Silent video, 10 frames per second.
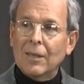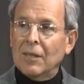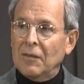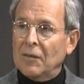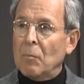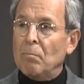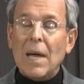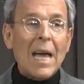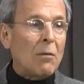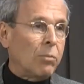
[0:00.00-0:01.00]
this is a
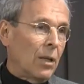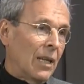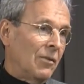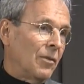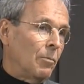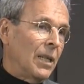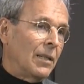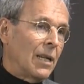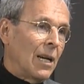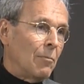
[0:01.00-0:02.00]
bad place to be
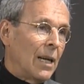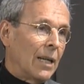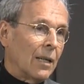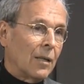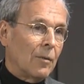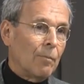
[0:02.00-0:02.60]
a diabetic.